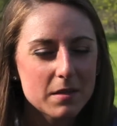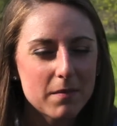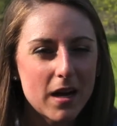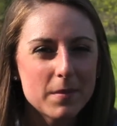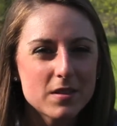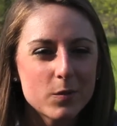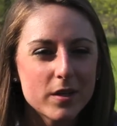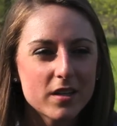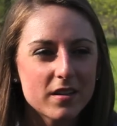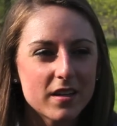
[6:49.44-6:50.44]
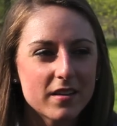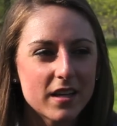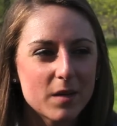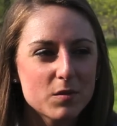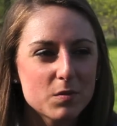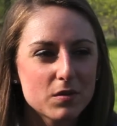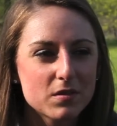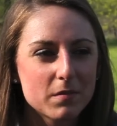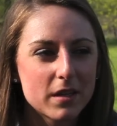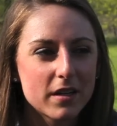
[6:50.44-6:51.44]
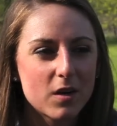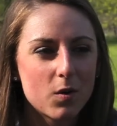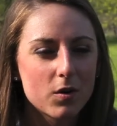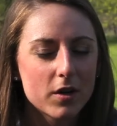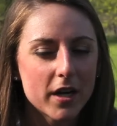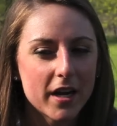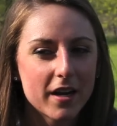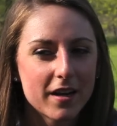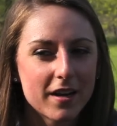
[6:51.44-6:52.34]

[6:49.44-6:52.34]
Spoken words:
Mom, is it weird that I think I'm supposed to marry Cory?